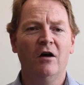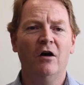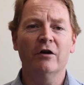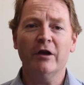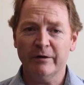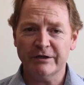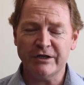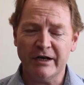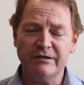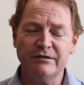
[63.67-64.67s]
Ongoing
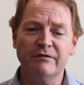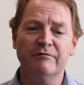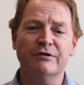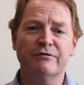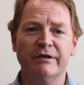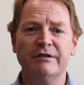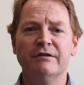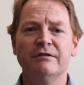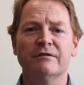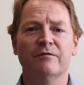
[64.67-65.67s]
changes in
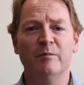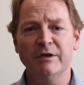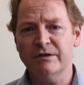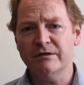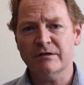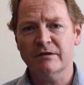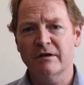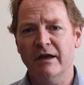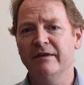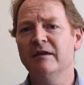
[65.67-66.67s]
restrictions of emissions
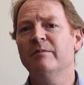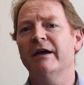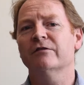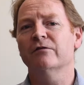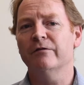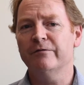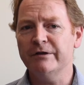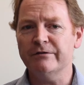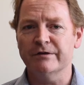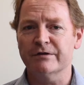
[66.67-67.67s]
and the impact on
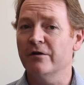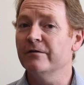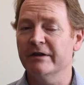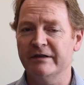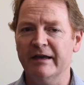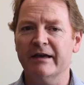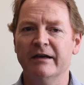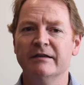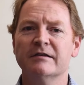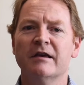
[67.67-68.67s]
refrigerants over the
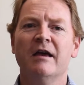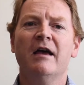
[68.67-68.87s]
decades